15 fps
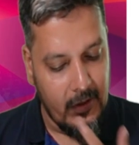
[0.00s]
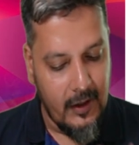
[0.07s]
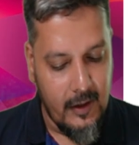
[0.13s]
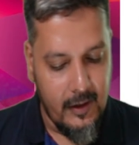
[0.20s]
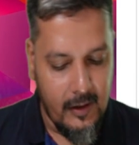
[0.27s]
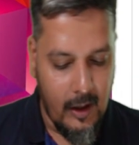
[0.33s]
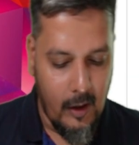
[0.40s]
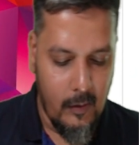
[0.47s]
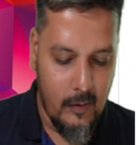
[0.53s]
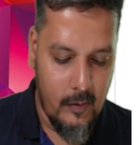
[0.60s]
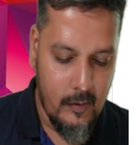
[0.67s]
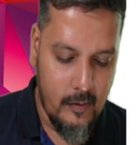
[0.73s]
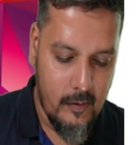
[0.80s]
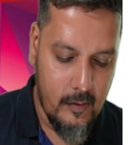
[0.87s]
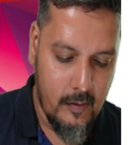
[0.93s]
Now
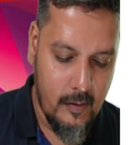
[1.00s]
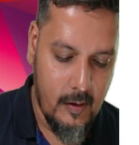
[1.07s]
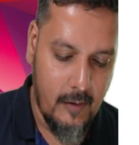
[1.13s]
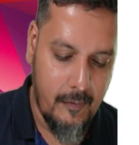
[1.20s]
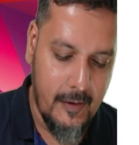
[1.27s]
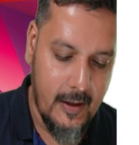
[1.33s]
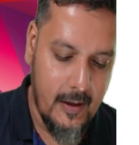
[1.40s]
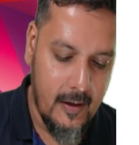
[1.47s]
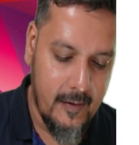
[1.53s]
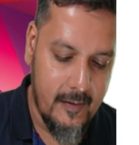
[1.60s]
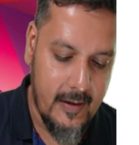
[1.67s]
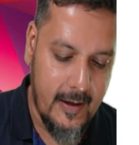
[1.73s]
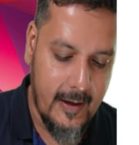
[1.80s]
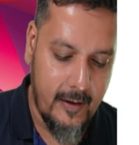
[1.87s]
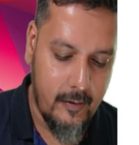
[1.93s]
the figures
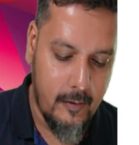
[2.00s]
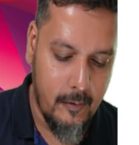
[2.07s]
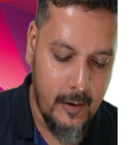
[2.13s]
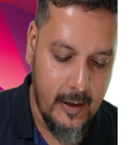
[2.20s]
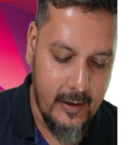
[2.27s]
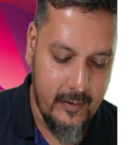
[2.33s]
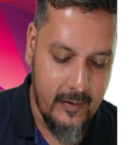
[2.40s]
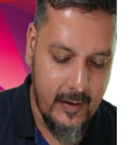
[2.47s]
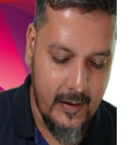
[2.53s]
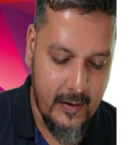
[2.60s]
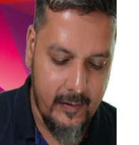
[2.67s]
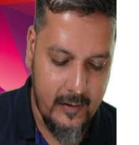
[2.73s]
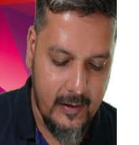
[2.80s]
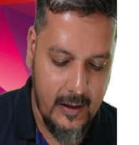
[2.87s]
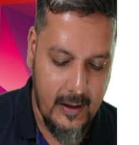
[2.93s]
are excluding
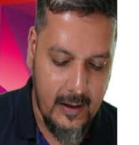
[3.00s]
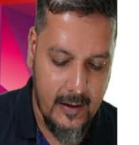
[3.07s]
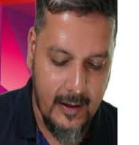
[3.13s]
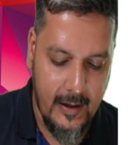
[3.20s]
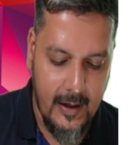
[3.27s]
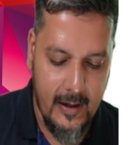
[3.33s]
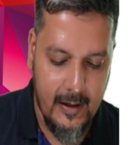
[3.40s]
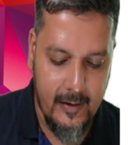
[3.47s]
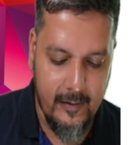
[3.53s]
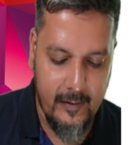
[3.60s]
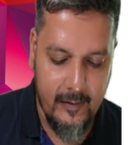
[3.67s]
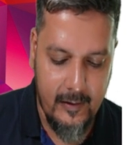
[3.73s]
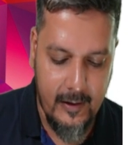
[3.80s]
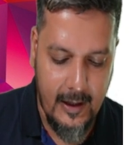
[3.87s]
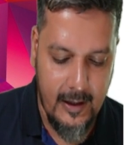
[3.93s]
GST, rate is
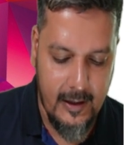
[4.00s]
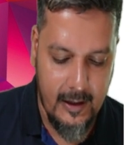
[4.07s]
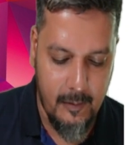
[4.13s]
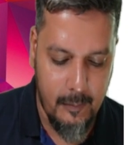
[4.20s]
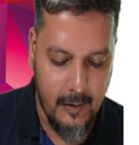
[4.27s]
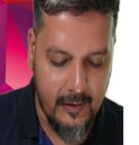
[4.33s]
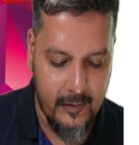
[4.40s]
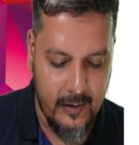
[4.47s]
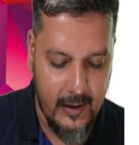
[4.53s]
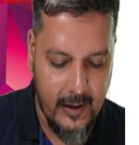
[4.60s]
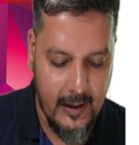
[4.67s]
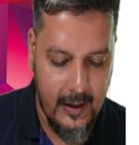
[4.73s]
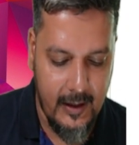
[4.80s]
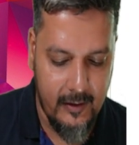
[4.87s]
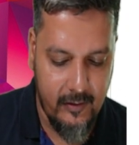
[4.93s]

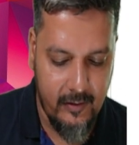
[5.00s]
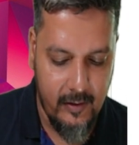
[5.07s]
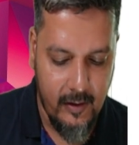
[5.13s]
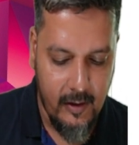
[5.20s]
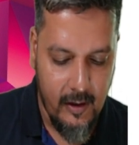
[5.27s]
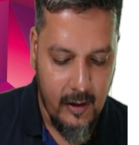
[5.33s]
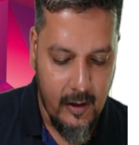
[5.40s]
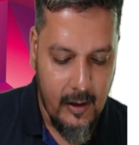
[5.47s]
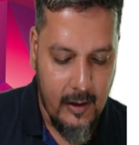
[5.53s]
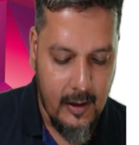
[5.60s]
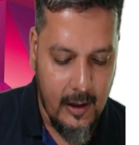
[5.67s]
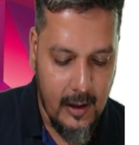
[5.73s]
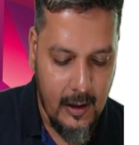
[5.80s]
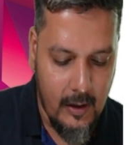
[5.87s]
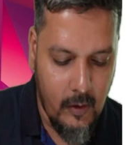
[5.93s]
18%,
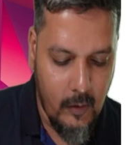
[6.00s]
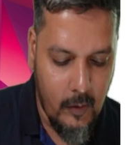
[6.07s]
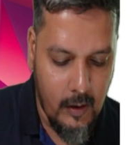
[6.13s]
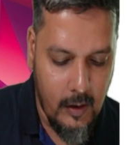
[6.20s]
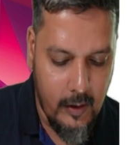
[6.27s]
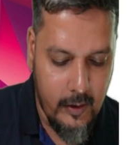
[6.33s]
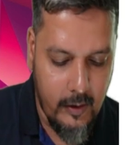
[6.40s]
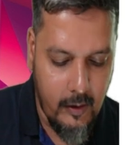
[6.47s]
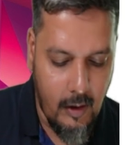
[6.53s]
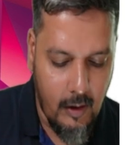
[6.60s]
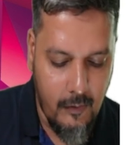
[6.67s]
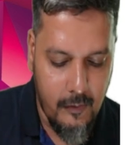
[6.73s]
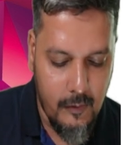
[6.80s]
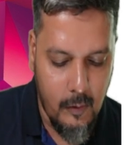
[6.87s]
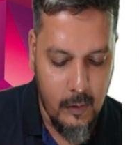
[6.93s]
turnover
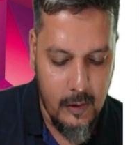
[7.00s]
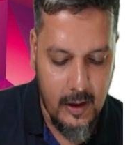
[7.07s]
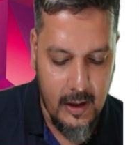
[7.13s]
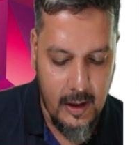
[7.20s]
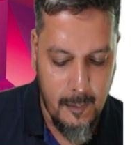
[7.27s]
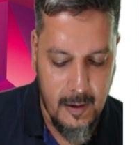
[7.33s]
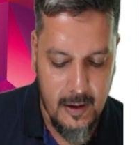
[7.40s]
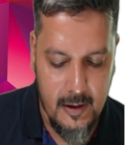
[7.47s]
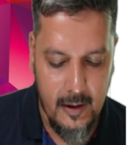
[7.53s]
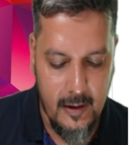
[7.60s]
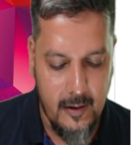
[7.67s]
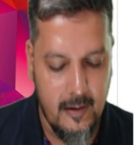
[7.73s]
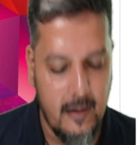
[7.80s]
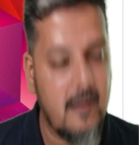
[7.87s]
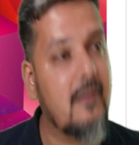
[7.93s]
of Nutan Limited
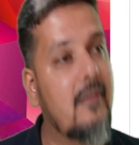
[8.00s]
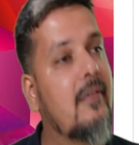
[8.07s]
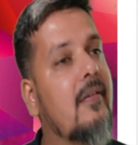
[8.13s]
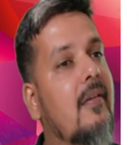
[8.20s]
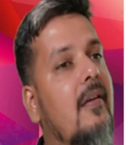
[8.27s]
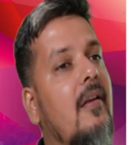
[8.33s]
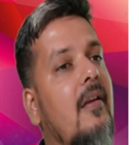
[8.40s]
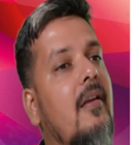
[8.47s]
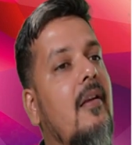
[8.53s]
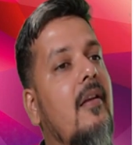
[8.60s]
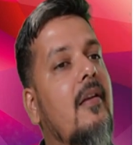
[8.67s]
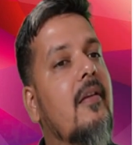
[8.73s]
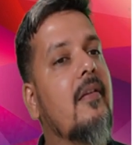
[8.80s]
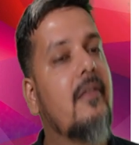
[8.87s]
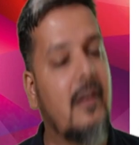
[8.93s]
is
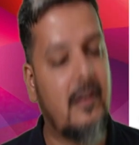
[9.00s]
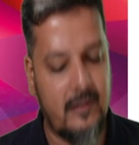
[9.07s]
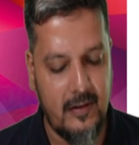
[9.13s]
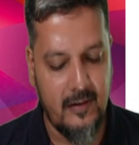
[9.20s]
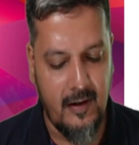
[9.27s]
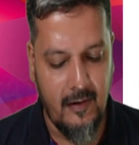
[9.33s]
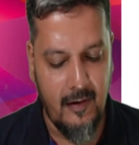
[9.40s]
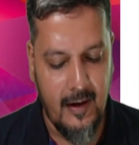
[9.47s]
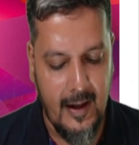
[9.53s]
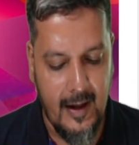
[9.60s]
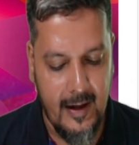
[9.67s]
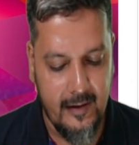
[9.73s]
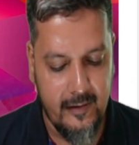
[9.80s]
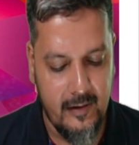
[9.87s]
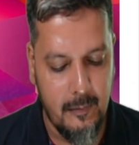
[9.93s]
67
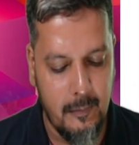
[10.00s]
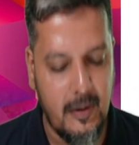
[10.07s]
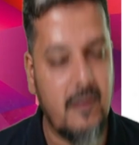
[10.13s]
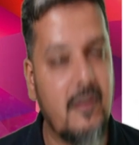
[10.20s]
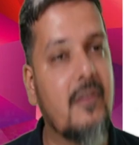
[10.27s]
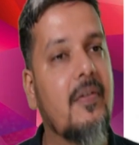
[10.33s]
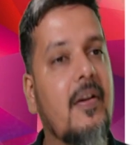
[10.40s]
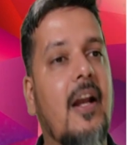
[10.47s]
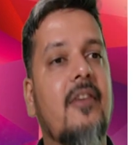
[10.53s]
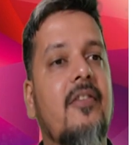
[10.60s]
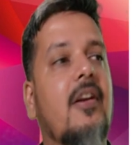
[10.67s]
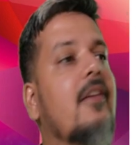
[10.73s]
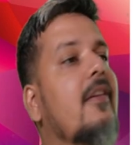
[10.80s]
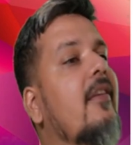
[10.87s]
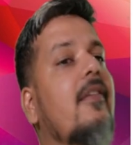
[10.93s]
lakhs in previous
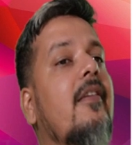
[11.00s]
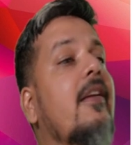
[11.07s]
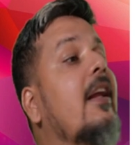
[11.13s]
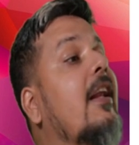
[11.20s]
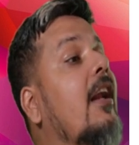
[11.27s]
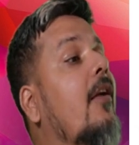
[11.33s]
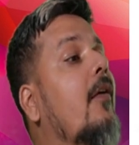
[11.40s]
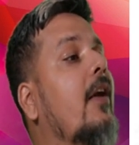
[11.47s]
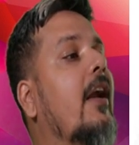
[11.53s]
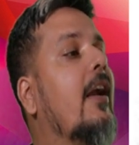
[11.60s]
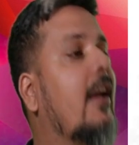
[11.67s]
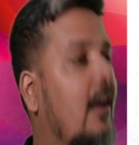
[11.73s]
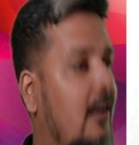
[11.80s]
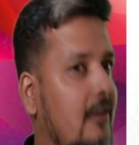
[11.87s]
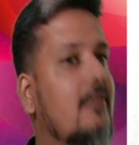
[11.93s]
financial. This is irrelevant
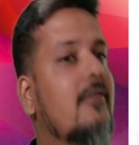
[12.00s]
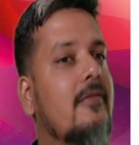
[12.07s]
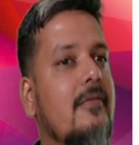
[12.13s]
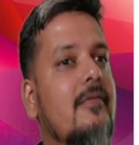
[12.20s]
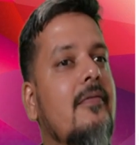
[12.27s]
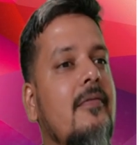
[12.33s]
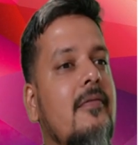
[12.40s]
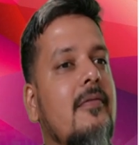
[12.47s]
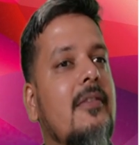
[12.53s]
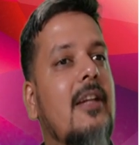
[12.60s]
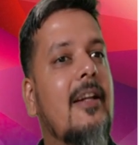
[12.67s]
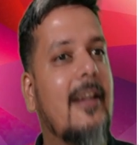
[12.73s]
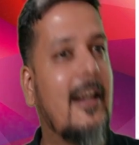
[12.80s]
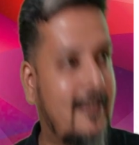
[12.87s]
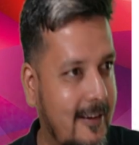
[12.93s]
data.
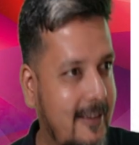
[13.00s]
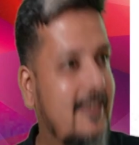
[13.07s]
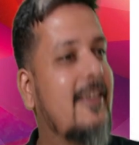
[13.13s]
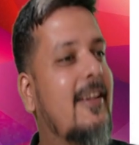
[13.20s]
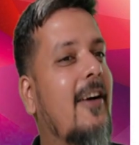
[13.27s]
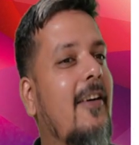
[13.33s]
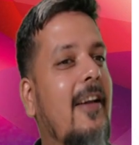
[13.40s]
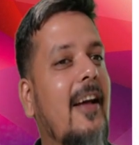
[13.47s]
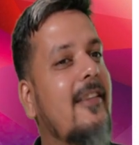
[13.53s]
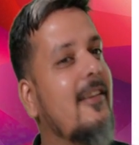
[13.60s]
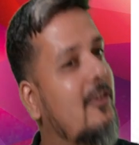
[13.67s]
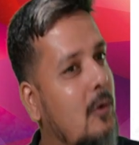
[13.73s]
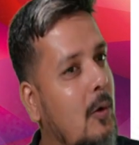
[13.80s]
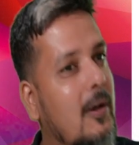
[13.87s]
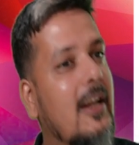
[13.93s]
That 67 lakhs is
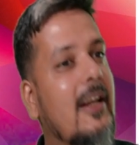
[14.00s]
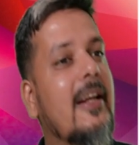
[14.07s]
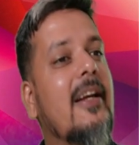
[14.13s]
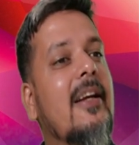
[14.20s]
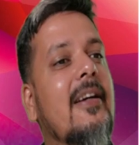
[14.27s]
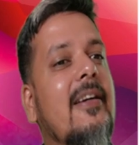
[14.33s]
totally